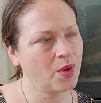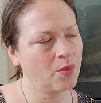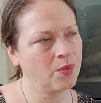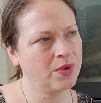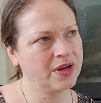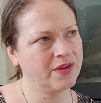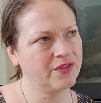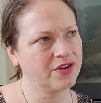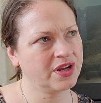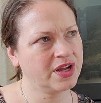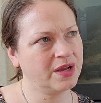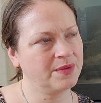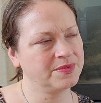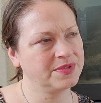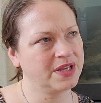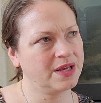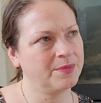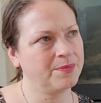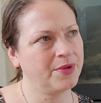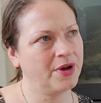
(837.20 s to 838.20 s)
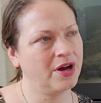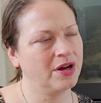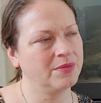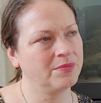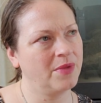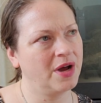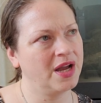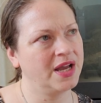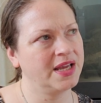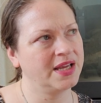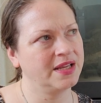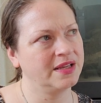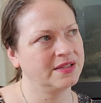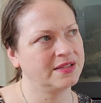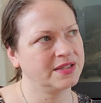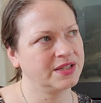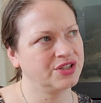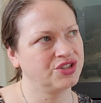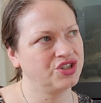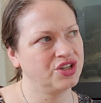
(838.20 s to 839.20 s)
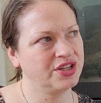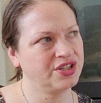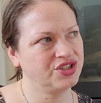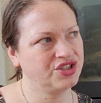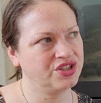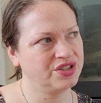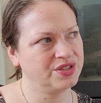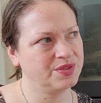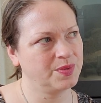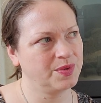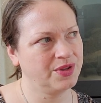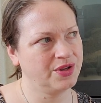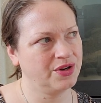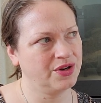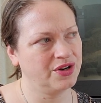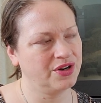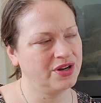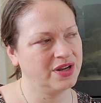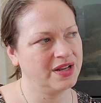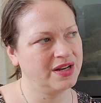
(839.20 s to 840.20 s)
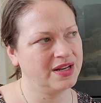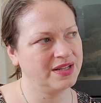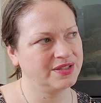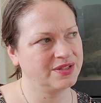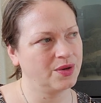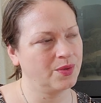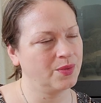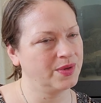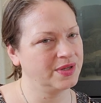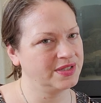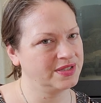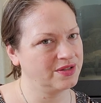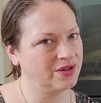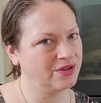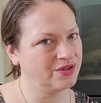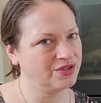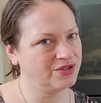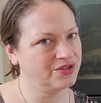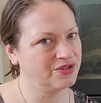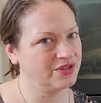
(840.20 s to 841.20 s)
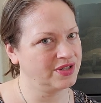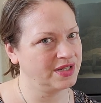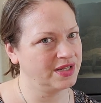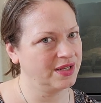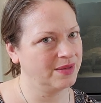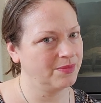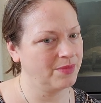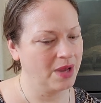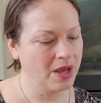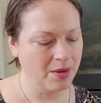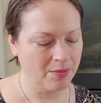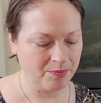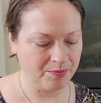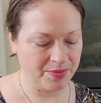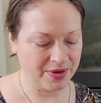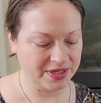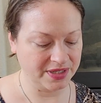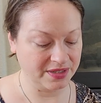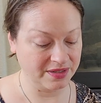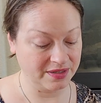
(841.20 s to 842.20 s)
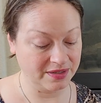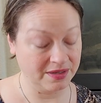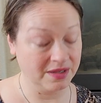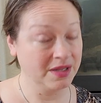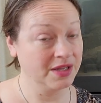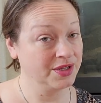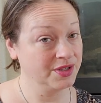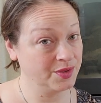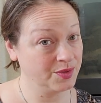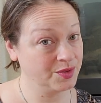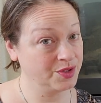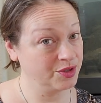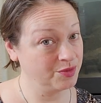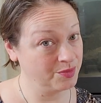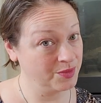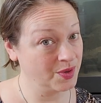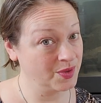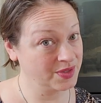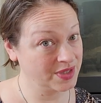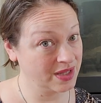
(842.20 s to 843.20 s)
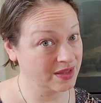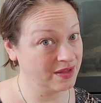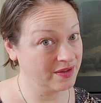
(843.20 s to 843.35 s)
whatever comes up on my suggestions with her, and it's always Dollar Tree, but YouTube knows I